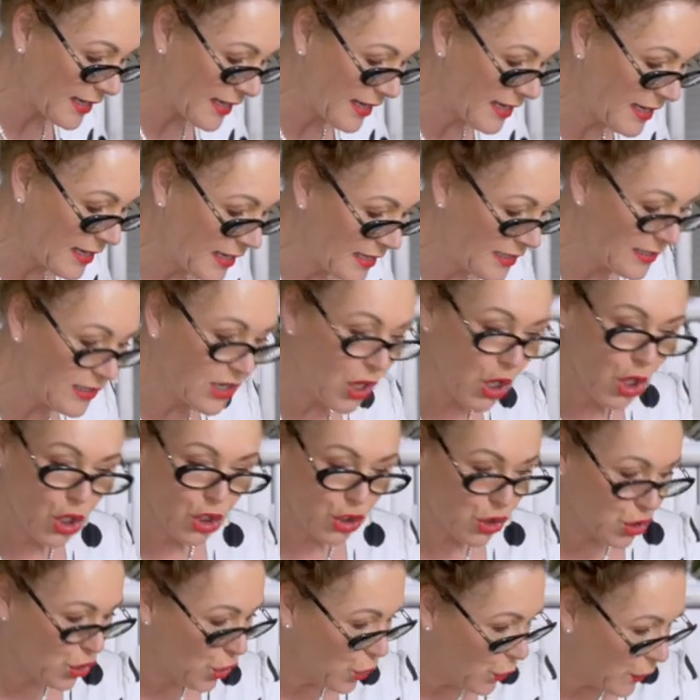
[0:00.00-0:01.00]
is
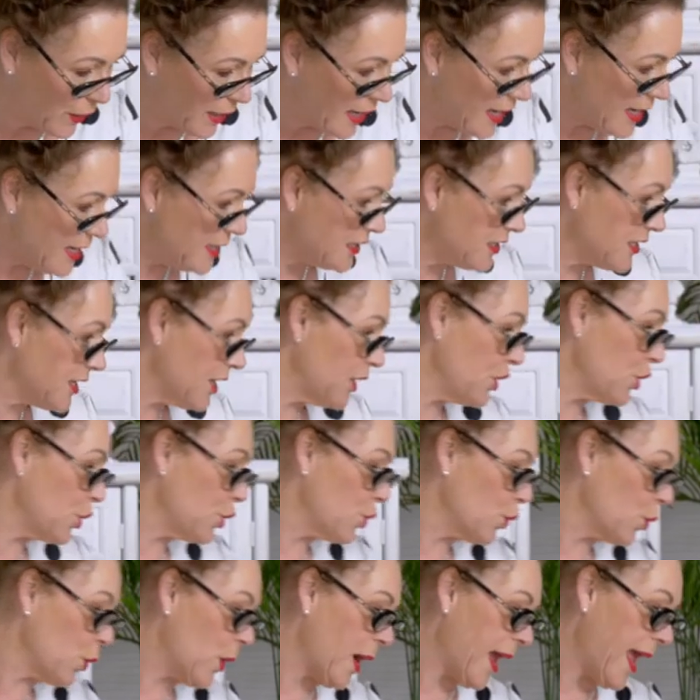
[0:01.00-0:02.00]
to get
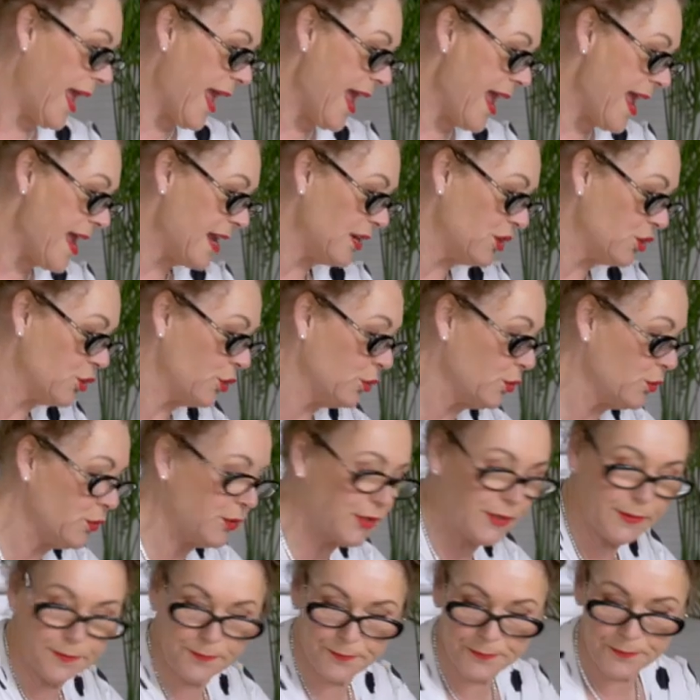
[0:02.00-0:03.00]
your
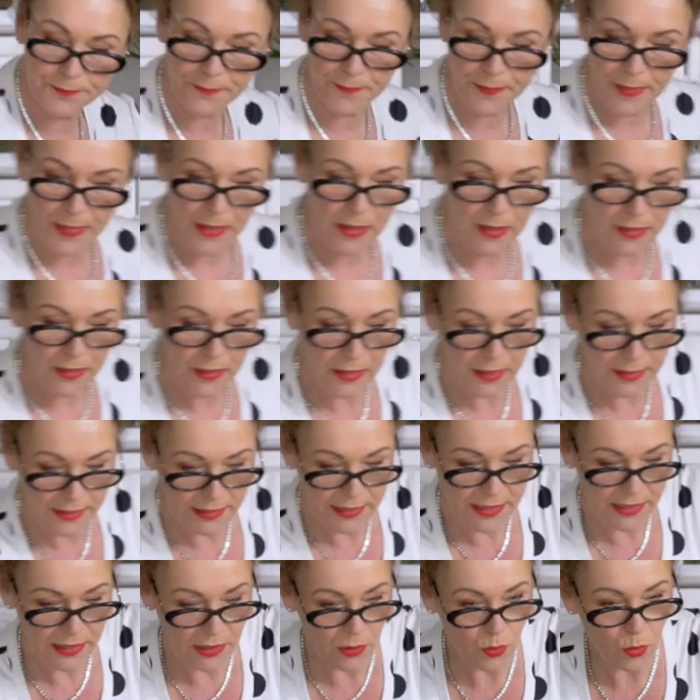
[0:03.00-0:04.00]
handles.
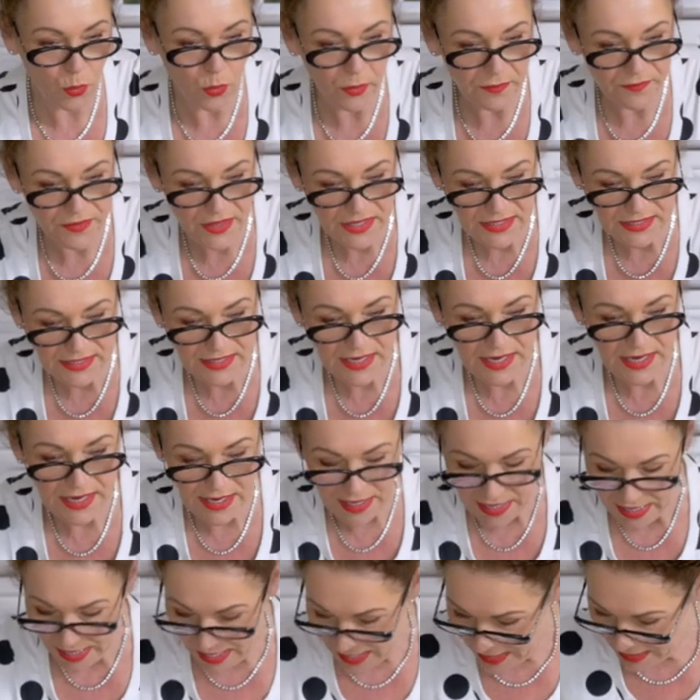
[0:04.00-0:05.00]
Getting all of this here.
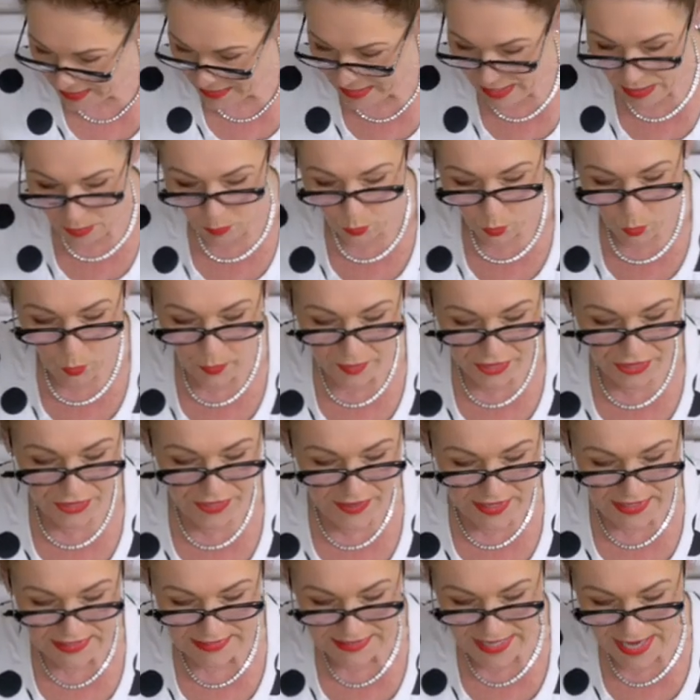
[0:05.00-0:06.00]
Now, with
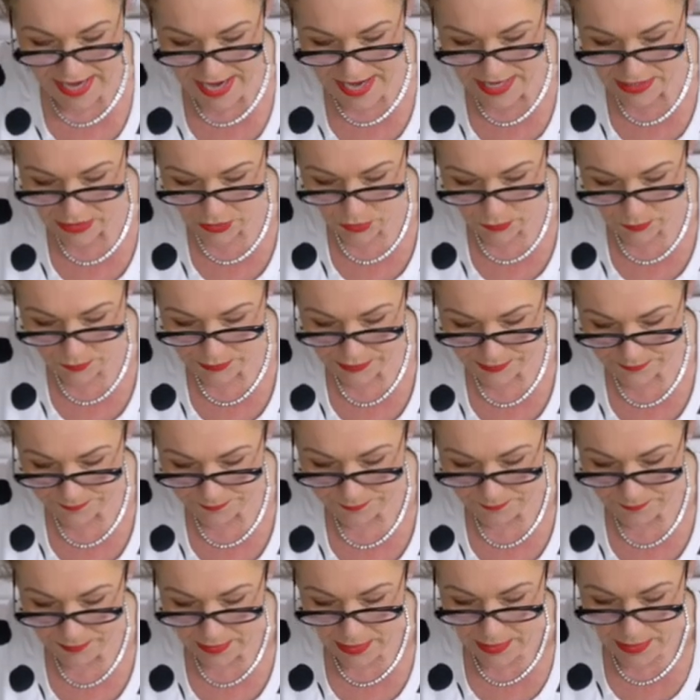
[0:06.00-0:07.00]
these handles,
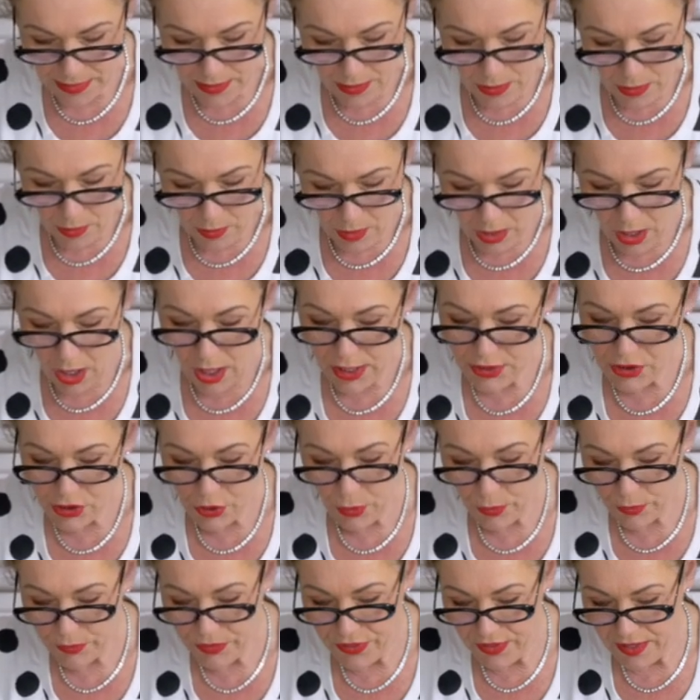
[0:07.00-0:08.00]
I
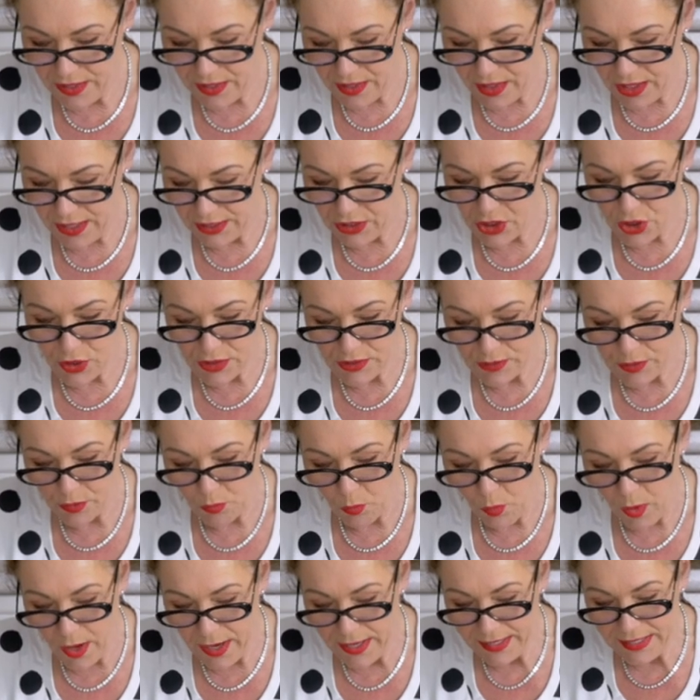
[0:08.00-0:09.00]
took the, I used the
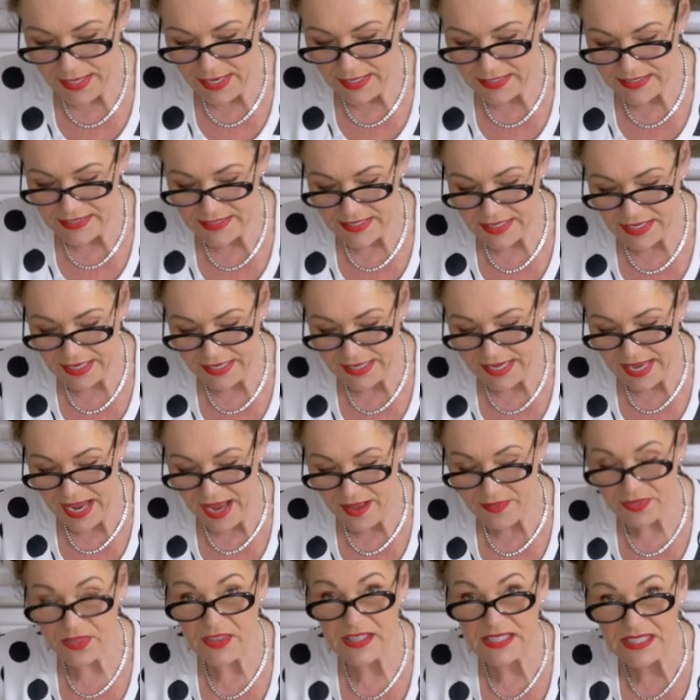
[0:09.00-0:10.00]
wire cutters and I
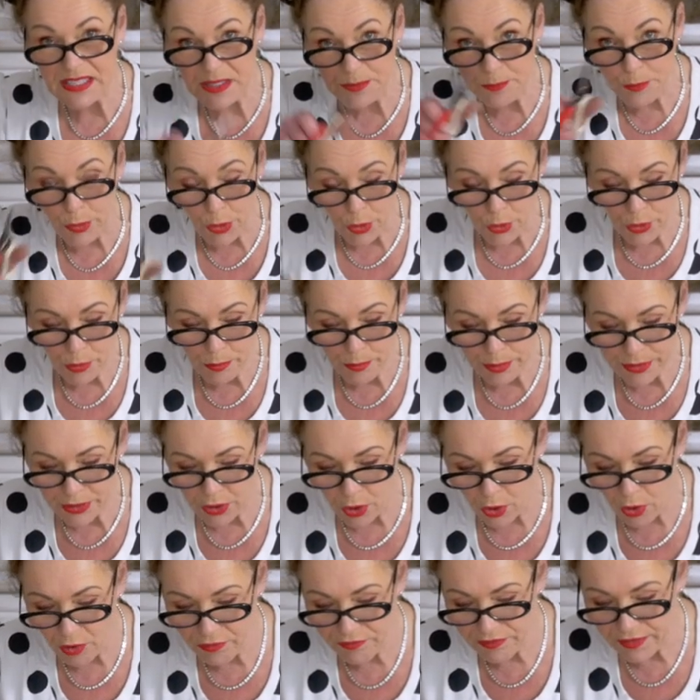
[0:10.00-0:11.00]
cut the spoon bit
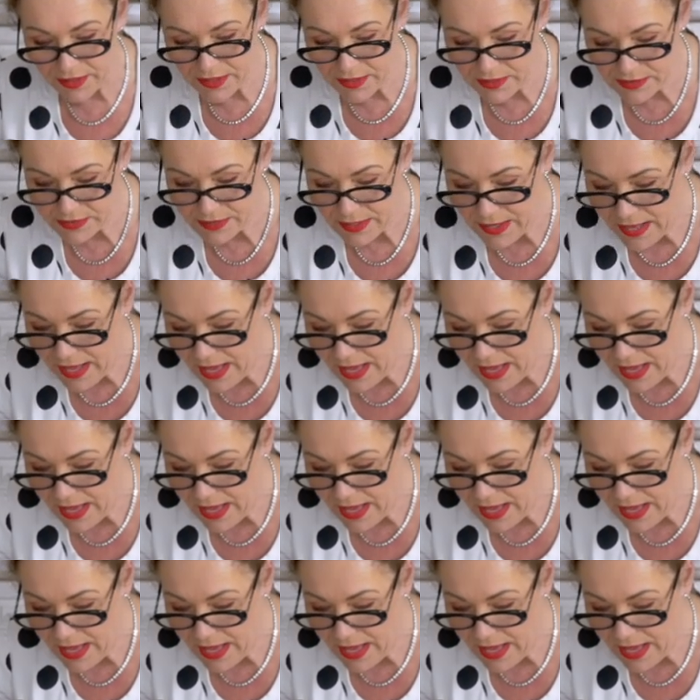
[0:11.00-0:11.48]
off it